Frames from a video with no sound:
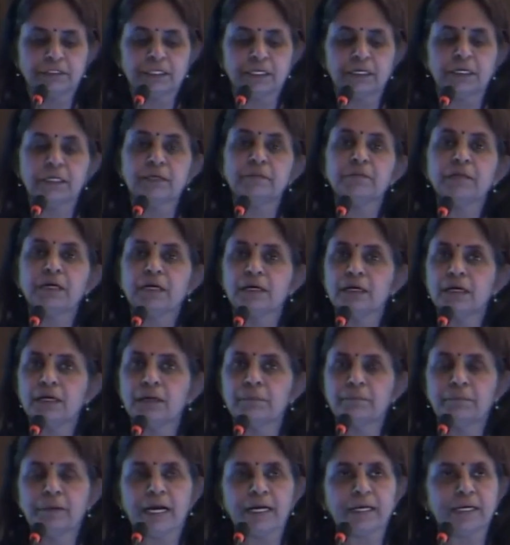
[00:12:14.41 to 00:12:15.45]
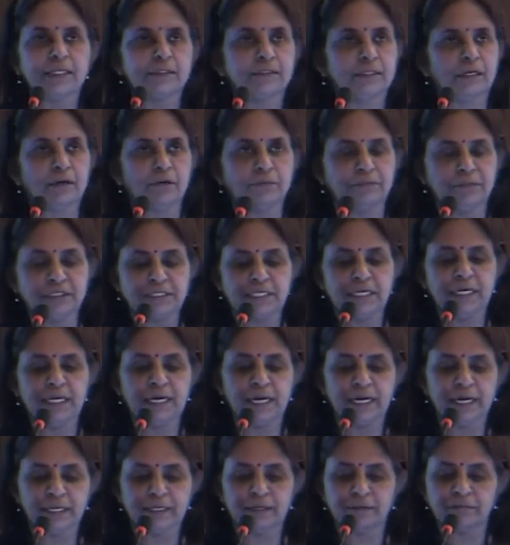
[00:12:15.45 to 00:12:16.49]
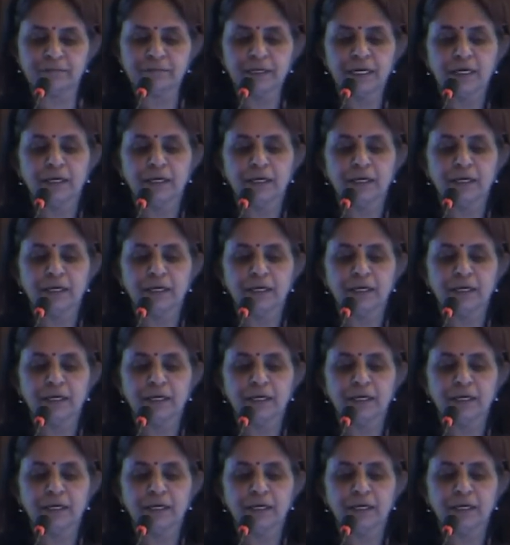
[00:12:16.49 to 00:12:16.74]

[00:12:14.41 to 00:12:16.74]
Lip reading: are in brackets, are obviously negative.